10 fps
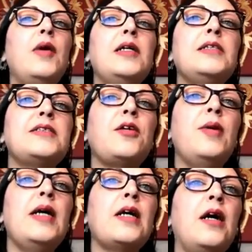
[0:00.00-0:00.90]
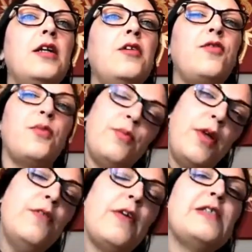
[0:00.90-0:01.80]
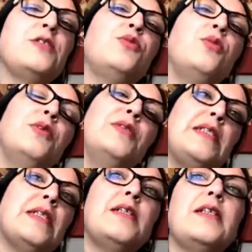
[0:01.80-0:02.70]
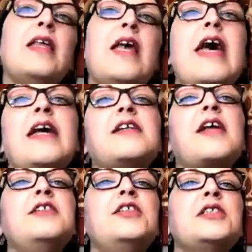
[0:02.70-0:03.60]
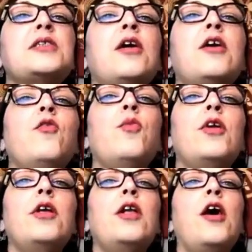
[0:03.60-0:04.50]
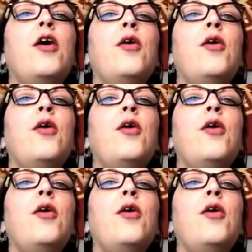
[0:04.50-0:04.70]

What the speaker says: So we're kind of moving towards the end. I just kind of want to know,